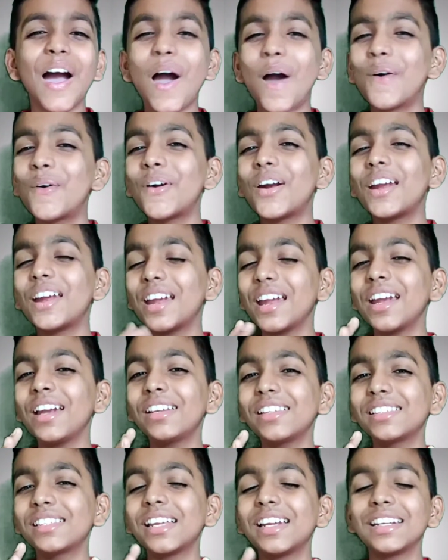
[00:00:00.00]
Our
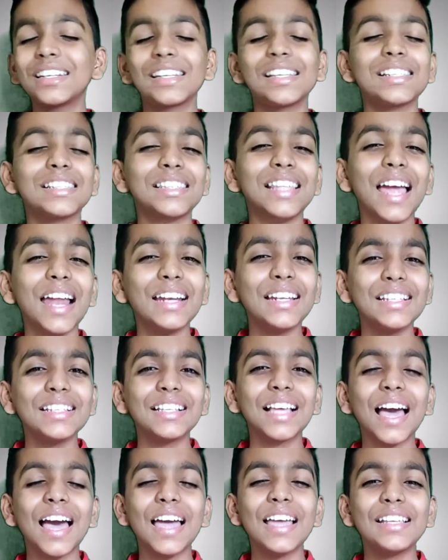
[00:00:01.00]
eighth sentence, that
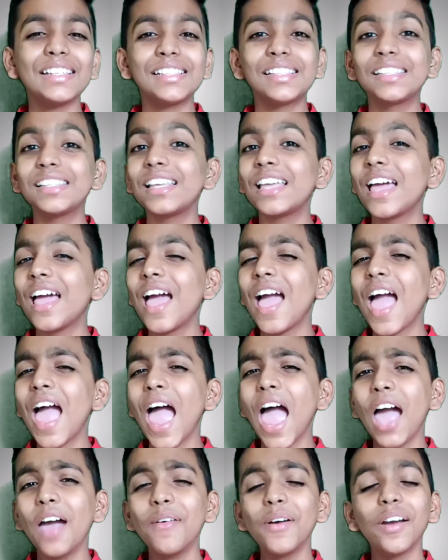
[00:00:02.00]
is, guys,
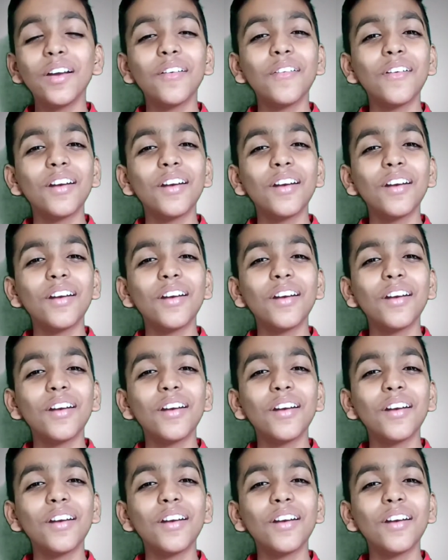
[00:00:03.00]
have a